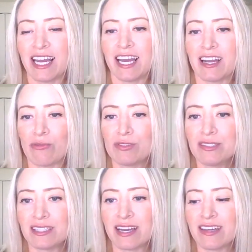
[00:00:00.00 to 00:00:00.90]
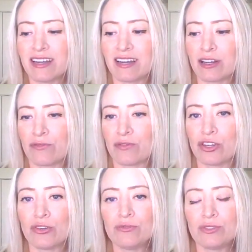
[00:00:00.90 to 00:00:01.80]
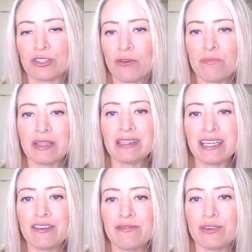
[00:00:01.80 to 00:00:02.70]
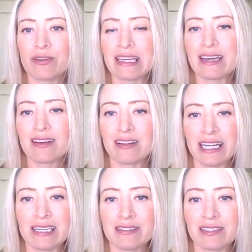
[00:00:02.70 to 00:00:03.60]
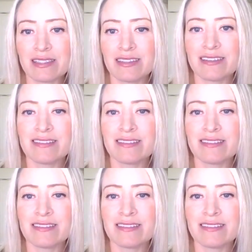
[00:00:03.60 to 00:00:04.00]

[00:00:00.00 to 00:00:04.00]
And I will say that if you don't believe you can get clients,